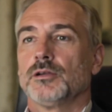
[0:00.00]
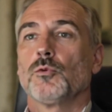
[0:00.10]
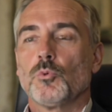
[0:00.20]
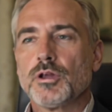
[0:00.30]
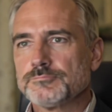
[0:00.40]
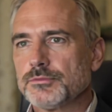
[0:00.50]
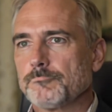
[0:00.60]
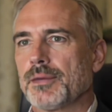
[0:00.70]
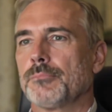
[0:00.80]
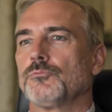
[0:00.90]
What if the
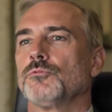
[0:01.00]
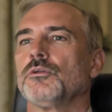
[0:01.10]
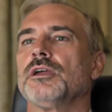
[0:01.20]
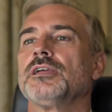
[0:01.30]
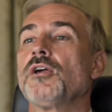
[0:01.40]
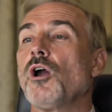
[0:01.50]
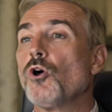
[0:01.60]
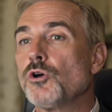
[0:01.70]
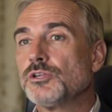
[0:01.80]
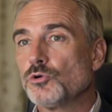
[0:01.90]
people, the
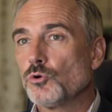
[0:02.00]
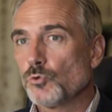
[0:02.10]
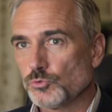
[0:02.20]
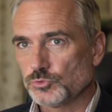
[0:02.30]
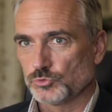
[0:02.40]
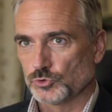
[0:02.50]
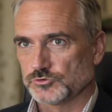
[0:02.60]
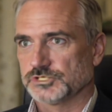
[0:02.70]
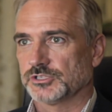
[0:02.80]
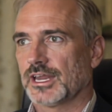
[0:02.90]
only lawful
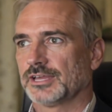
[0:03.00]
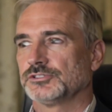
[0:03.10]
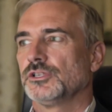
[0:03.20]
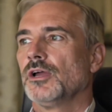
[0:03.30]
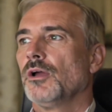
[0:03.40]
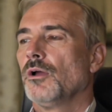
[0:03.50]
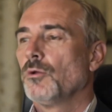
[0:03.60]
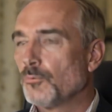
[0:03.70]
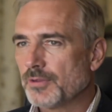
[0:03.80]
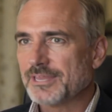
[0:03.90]
source of change,
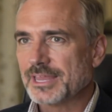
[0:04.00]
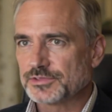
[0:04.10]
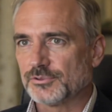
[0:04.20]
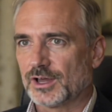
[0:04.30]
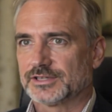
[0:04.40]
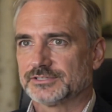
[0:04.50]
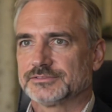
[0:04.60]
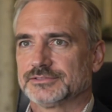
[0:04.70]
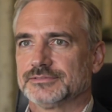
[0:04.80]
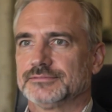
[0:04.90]
were never
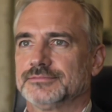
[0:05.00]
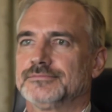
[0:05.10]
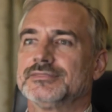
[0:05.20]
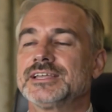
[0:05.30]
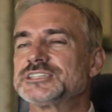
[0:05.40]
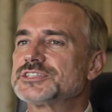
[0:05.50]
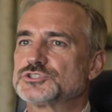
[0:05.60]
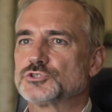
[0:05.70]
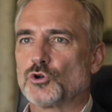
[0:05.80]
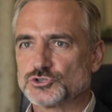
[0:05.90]
asked? This
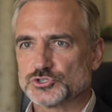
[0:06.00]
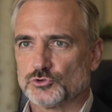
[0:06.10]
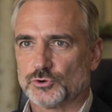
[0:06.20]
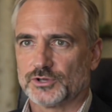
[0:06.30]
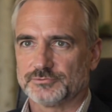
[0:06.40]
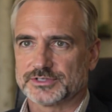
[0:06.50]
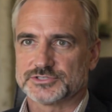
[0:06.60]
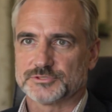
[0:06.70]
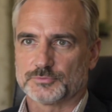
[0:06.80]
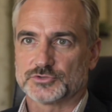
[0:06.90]
is not a story of
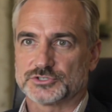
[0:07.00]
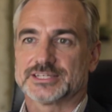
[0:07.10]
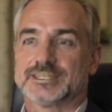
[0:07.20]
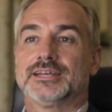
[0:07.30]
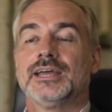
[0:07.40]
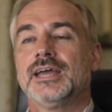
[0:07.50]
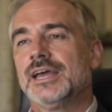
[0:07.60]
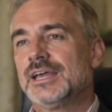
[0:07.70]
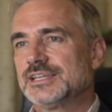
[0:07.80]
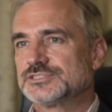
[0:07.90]
conspiracy,
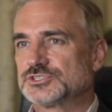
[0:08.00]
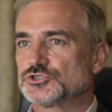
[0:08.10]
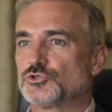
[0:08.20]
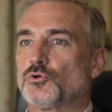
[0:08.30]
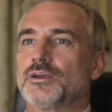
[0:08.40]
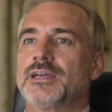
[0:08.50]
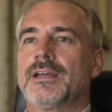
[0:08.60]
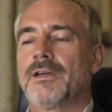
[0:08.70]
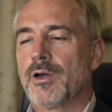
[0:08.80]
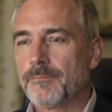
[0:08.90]
it is a story
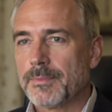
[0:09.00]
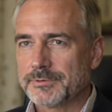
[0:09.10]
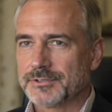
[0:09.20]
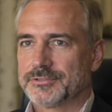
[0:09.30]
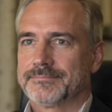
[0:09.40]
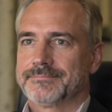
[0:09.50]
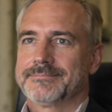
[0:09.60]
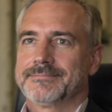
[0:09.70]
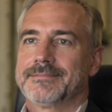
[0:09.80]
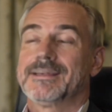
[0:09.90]
of omission.
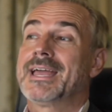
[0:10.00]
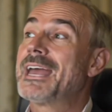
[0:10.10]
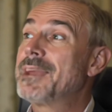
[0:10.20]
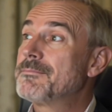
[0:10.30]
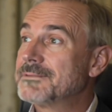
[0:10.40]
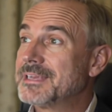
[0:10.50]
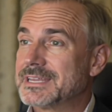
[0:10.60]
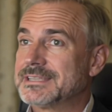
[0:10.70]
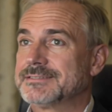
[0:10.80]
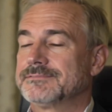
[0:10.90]
And it
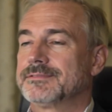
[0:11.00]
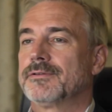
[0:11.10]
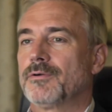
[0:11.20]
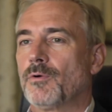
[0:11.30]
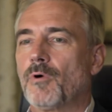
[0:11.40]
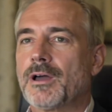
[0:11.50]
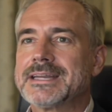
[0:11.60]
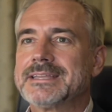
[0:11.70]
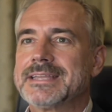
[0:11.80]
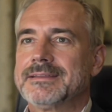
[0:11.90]
begins,
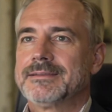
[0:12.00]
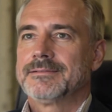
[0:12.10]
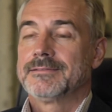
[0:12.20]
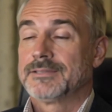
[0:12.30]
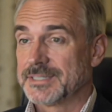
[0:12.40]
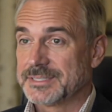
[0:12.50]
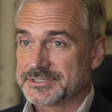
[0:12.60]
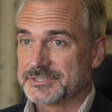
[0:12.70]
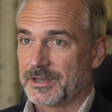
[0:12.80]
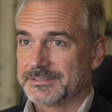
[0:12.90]
quietly, in
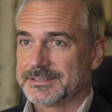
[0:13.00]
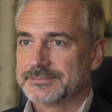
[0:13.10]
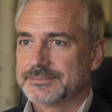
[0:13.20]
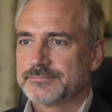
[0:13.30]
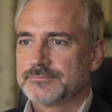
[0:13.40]
silence.